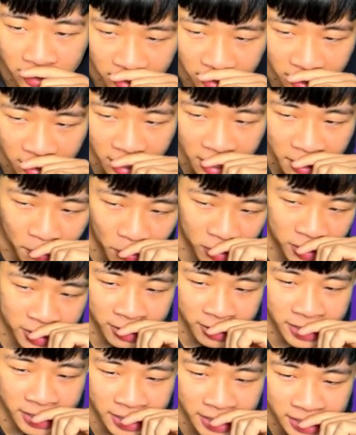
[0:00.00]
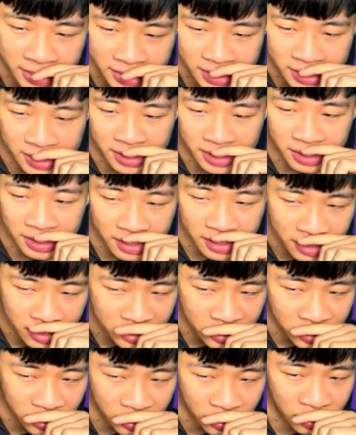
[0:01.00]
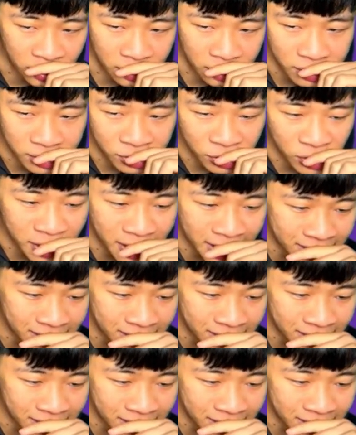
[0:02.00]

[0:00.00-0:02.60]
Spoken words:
30 days. So 3 days